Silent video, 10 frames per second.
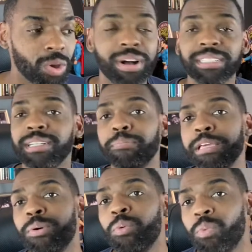why some
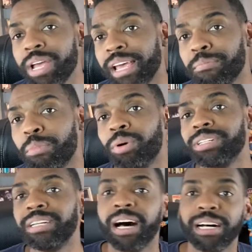people win more
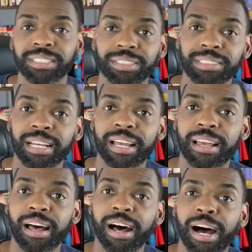than others.
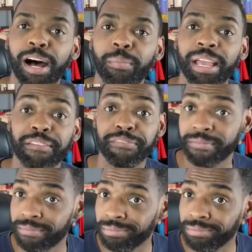Um, if